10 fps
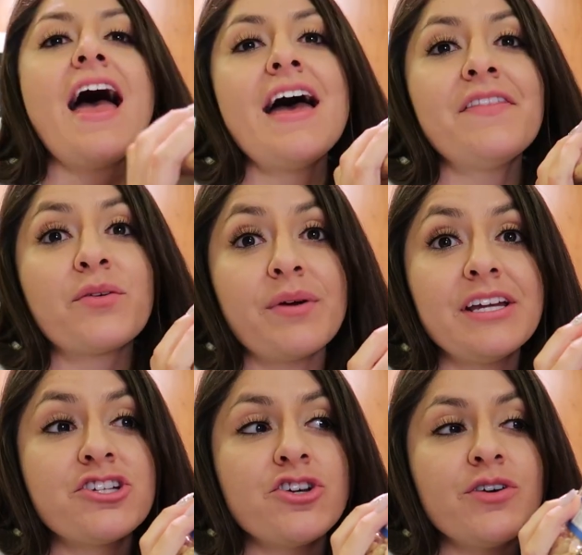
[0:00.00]
And the
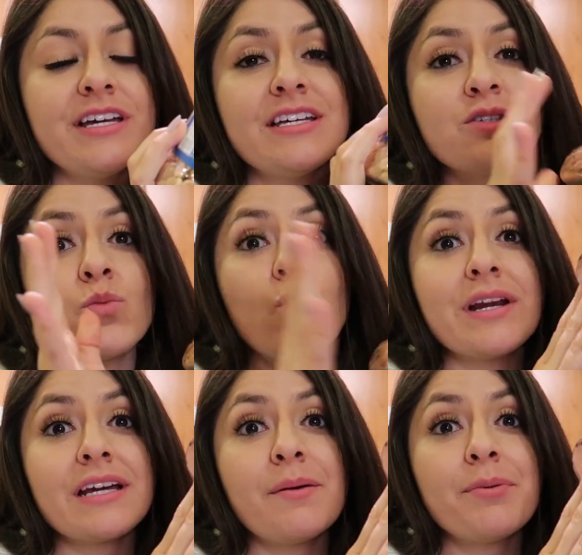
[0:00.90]
ratio is
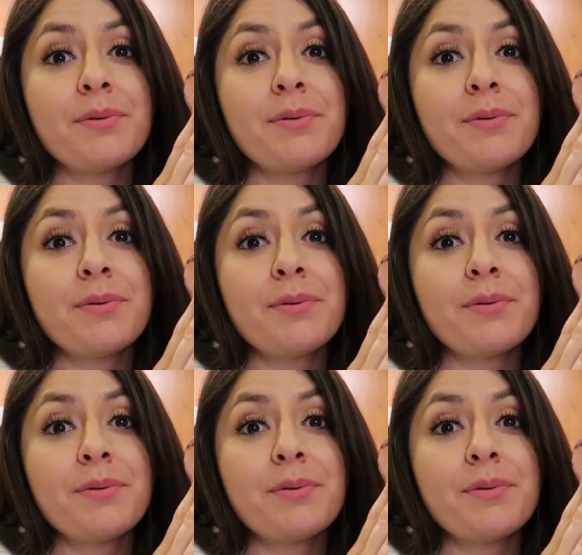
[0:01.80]
1 cup